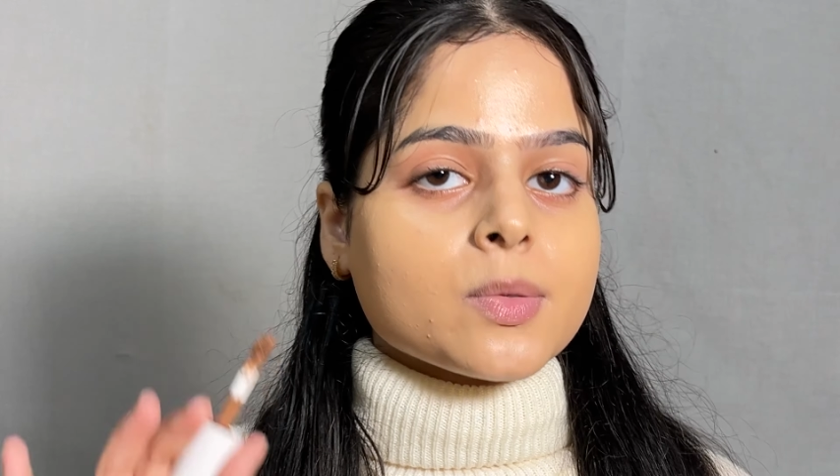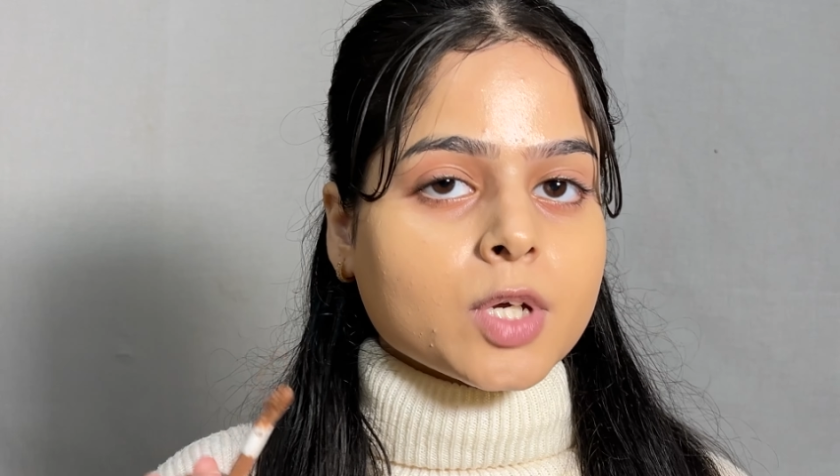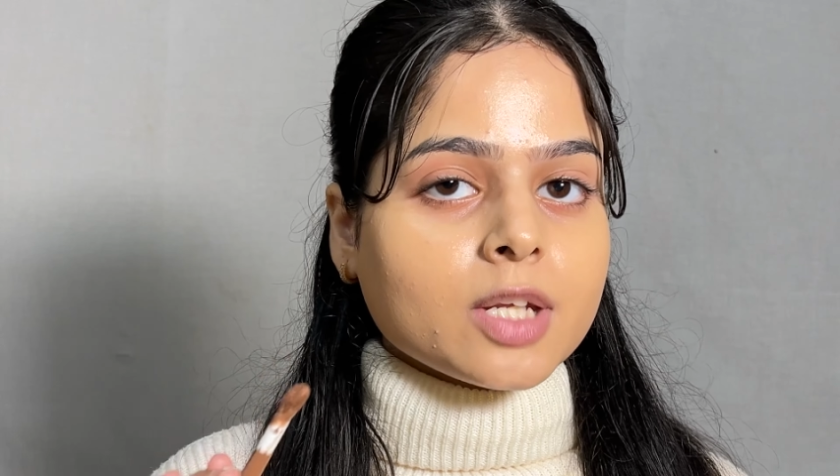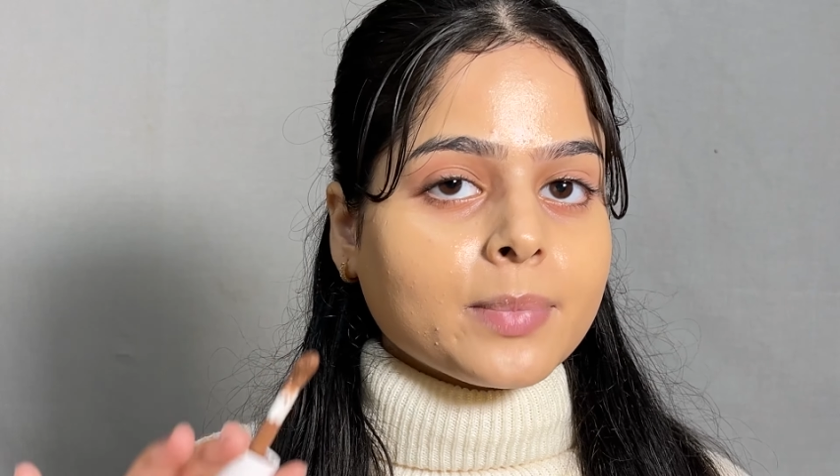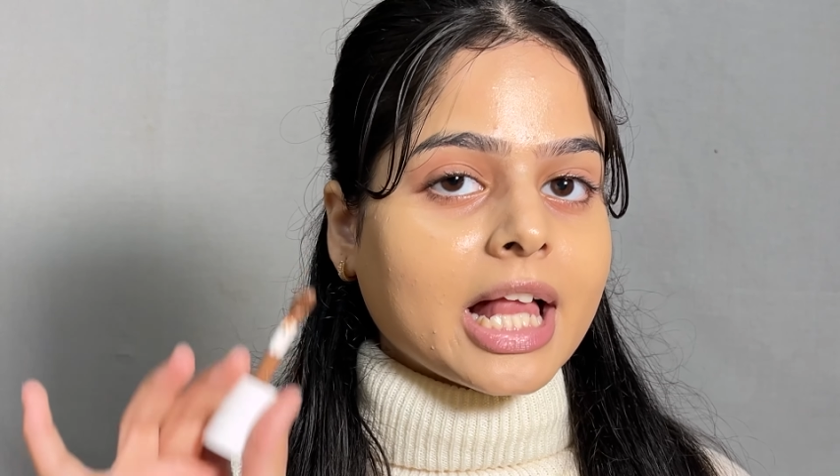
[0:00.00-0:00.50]

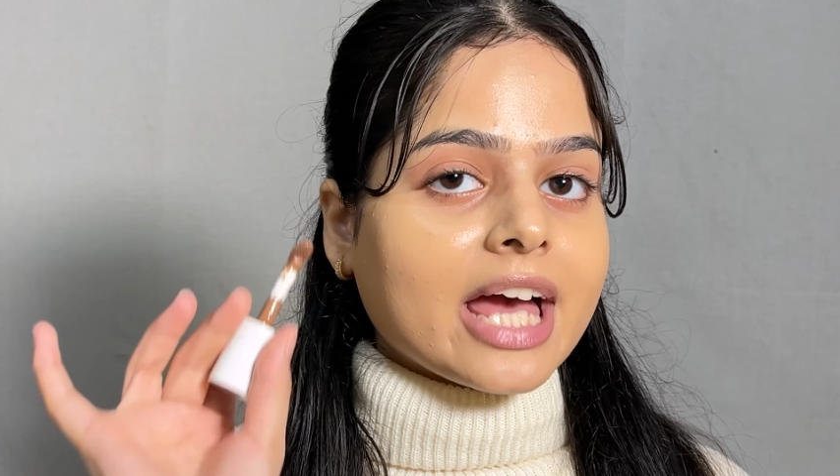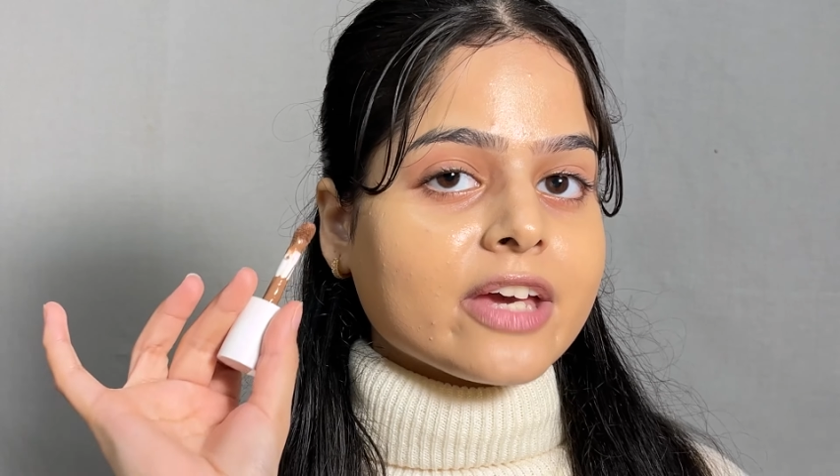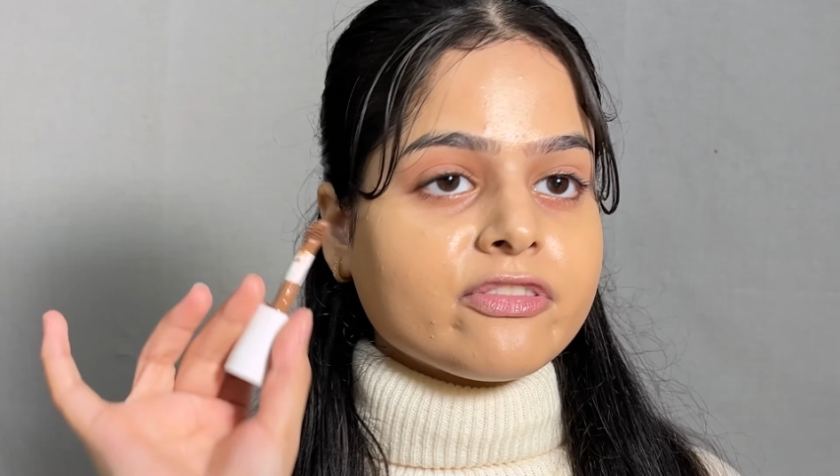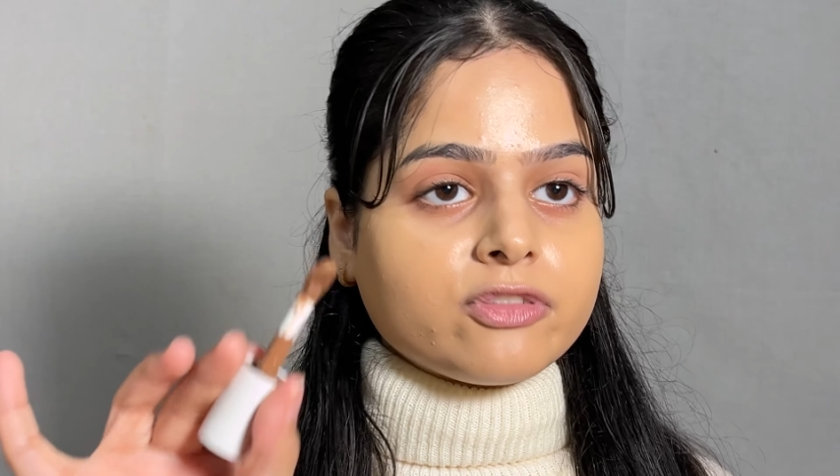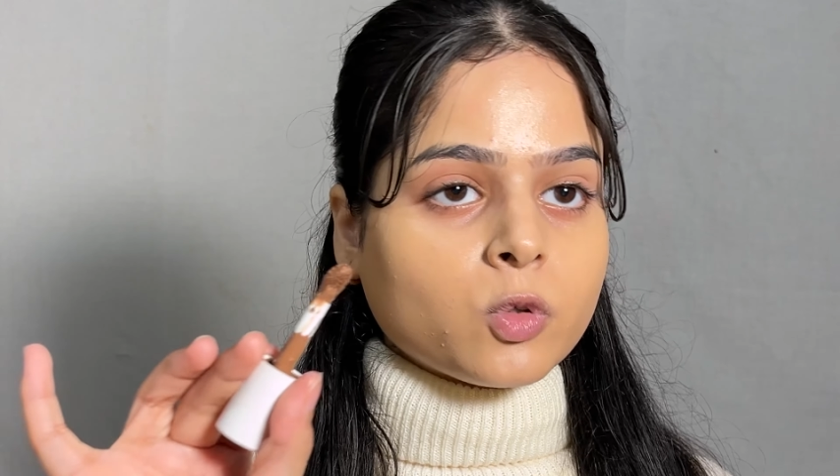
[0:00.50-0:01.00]
going to
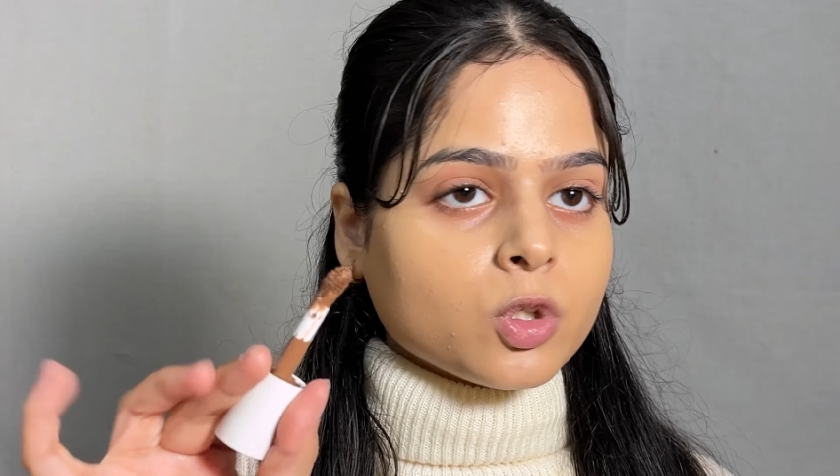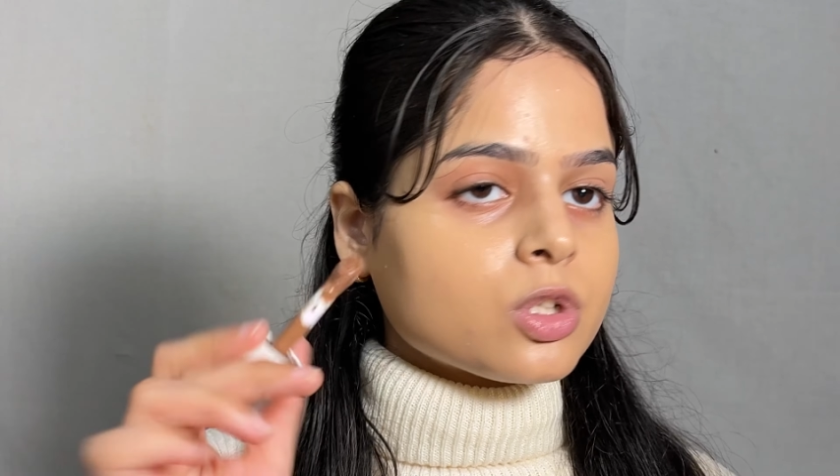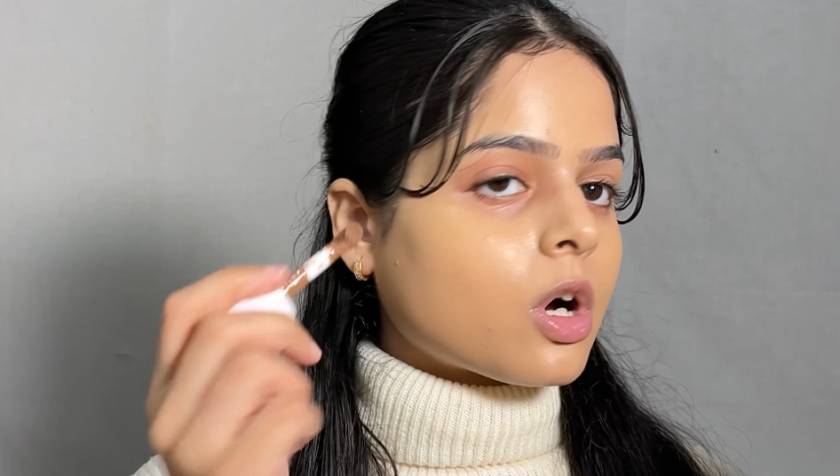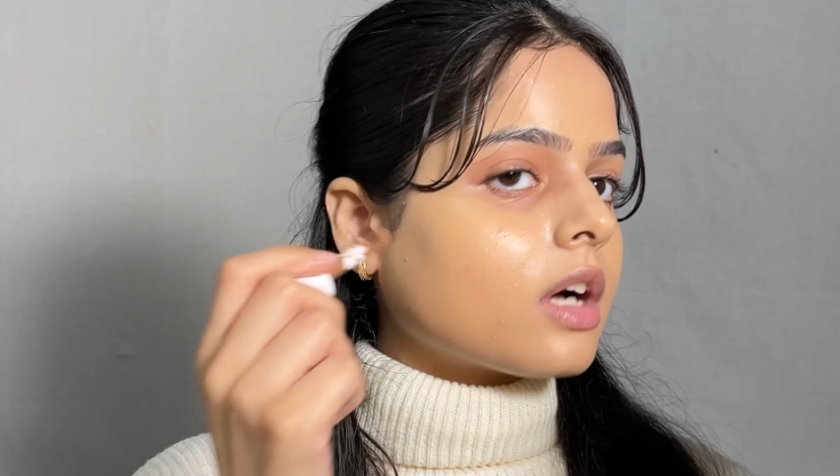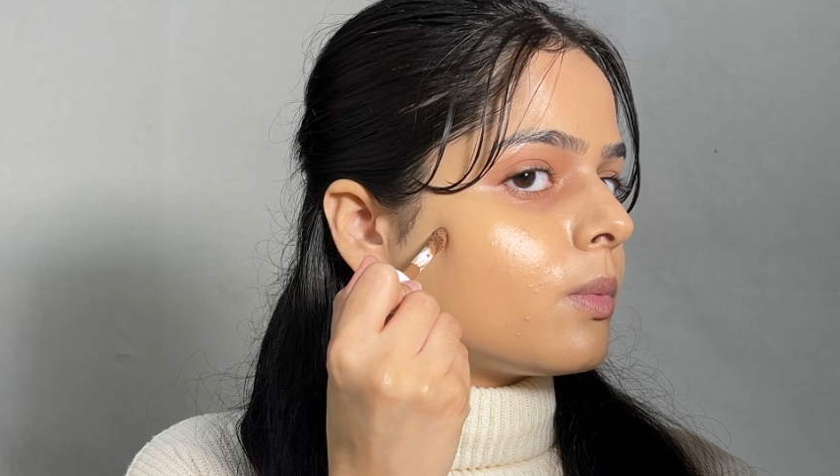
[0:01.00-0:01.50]
apply 4
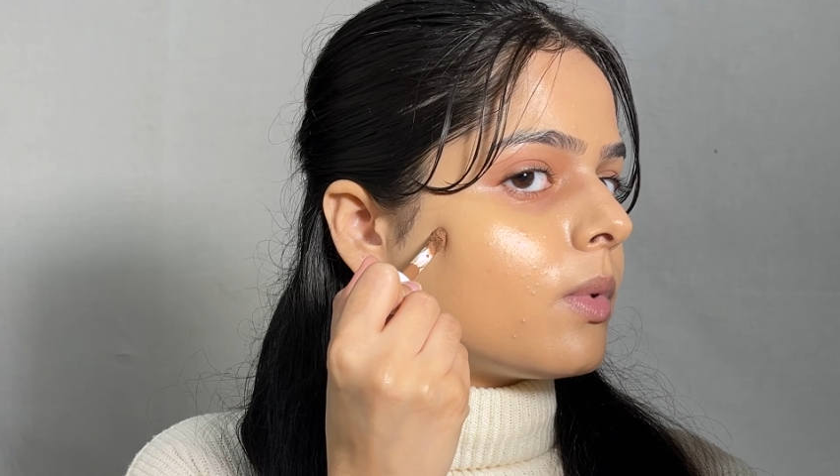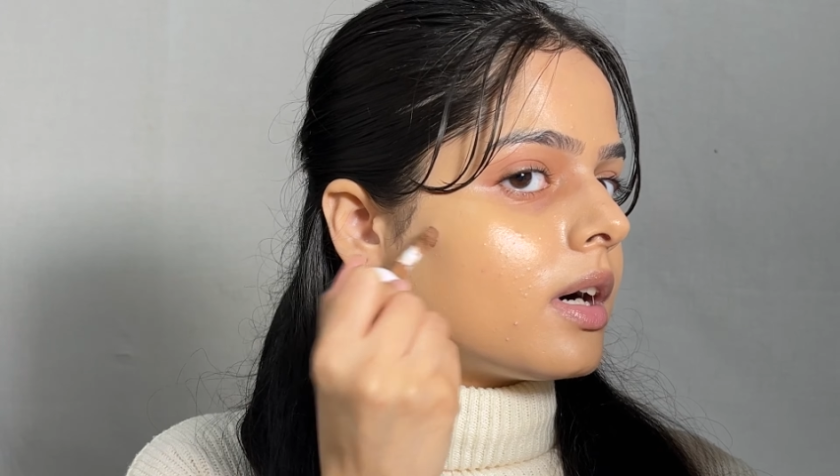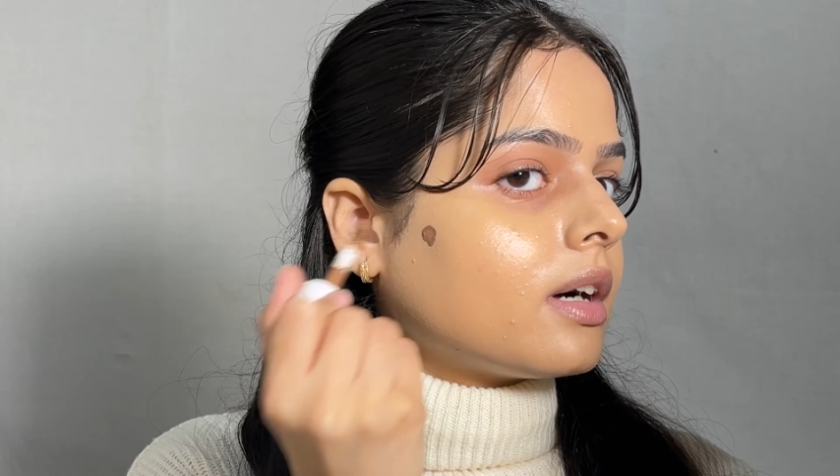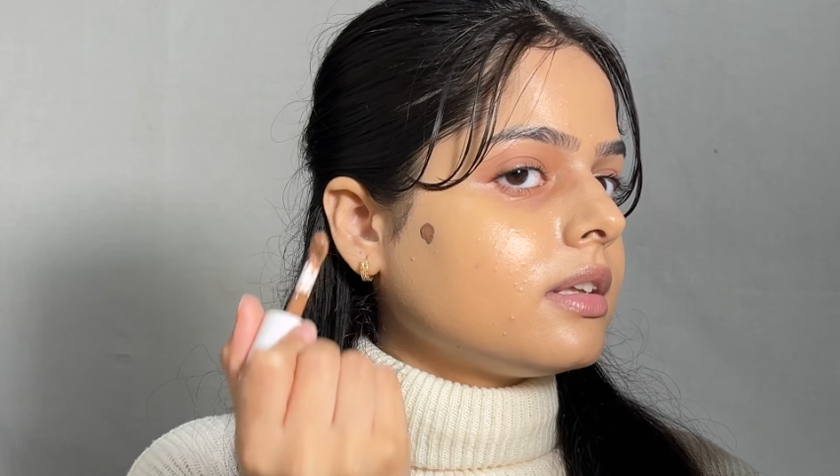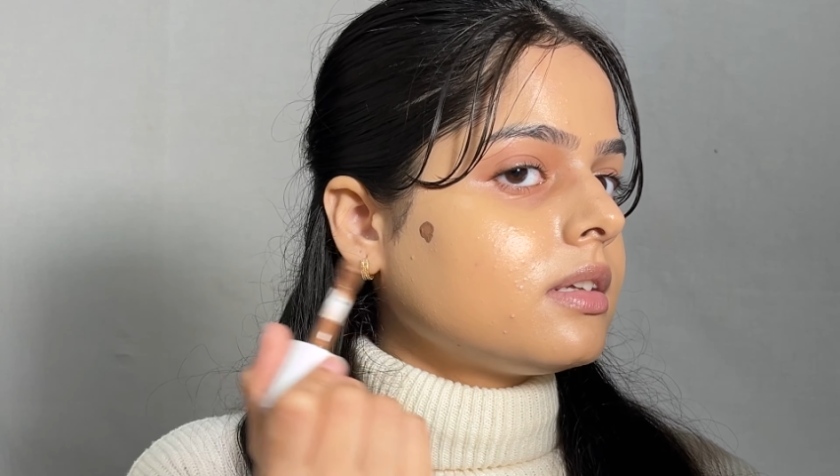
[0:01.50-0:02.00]
dots.
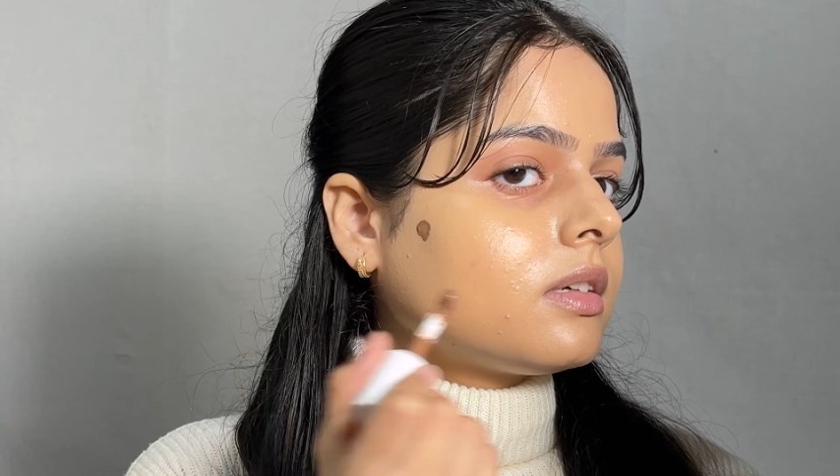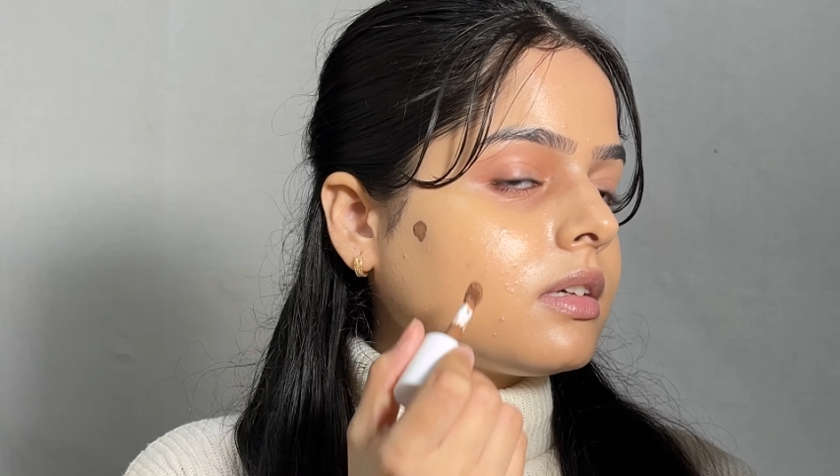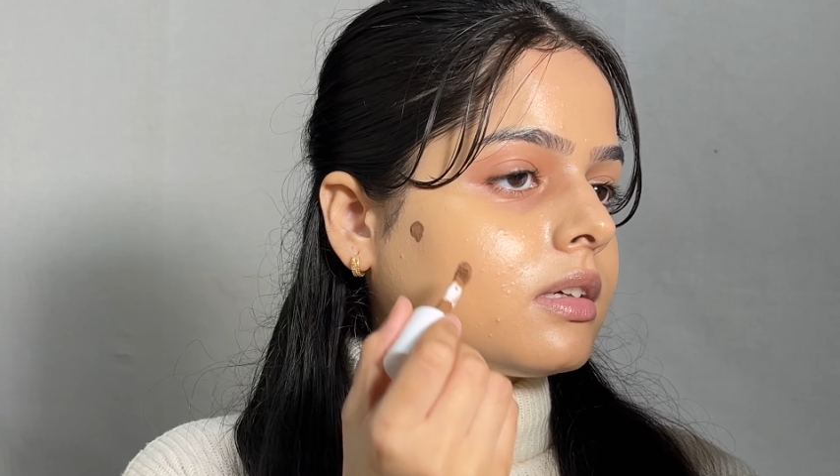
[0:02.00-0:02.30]
1,